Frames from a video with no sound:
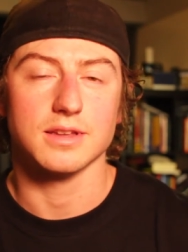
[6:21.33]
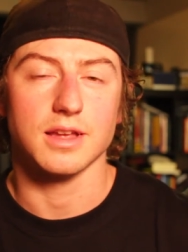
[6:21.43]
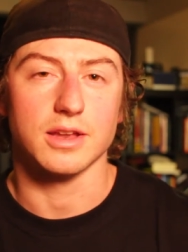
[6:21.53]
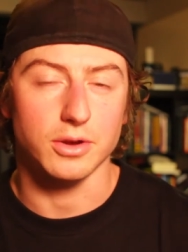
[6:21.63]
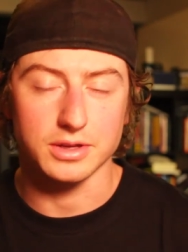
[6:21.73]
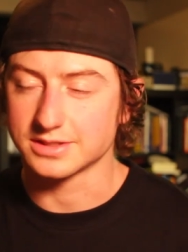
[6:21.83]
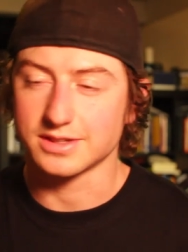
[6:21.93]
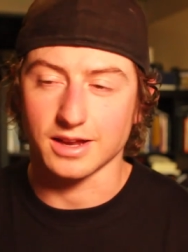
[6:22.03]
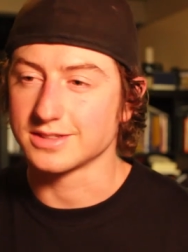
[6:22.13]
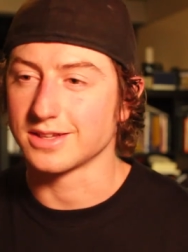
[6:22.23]
I know I
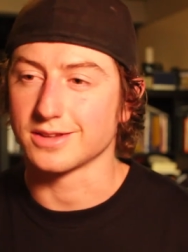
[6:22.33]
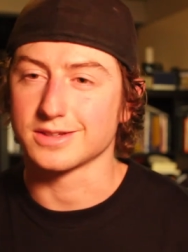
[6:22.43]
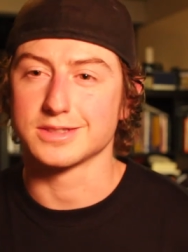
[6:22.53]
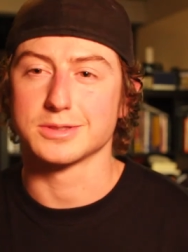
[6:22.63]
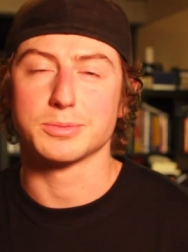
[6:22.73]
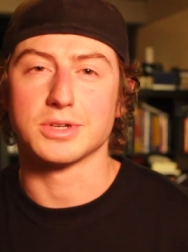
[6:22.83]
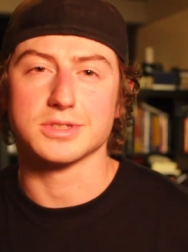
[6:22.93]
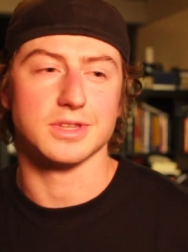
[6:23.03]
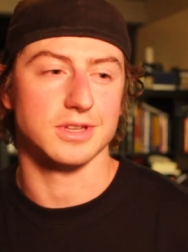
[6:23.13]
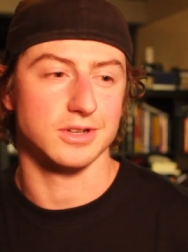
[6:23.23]
kind of sound like
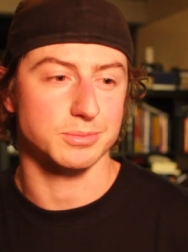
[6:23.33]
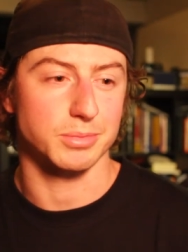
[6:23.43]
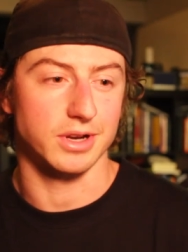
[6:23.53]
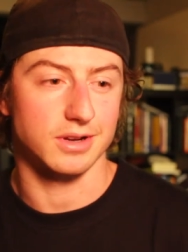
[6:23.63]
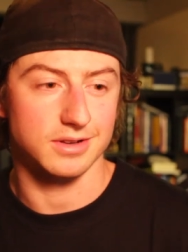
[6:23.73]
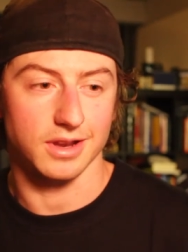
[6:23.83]
conspiracy theorists, but